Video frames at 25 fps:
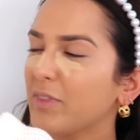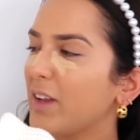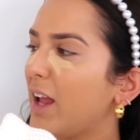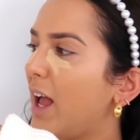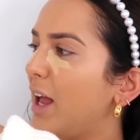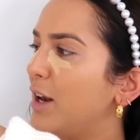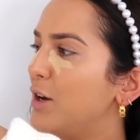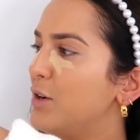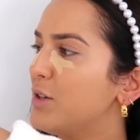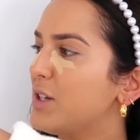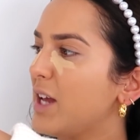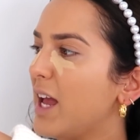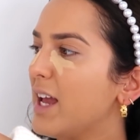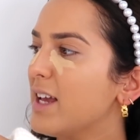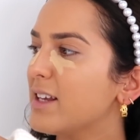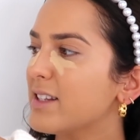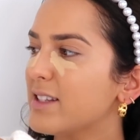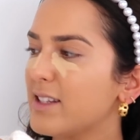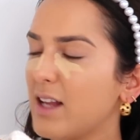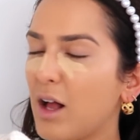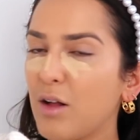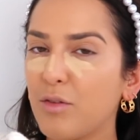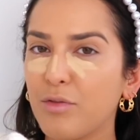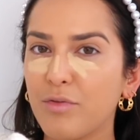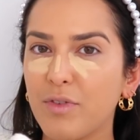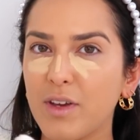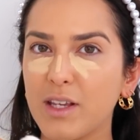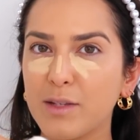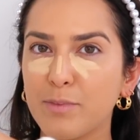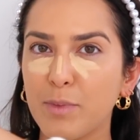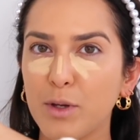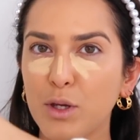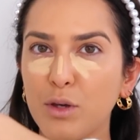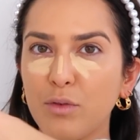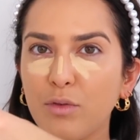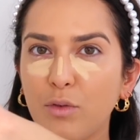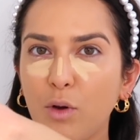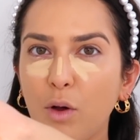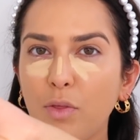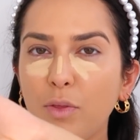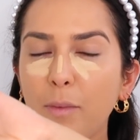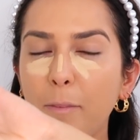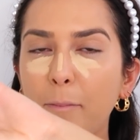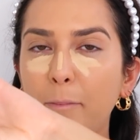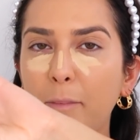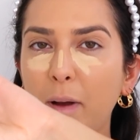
and you take selfies, but you've got the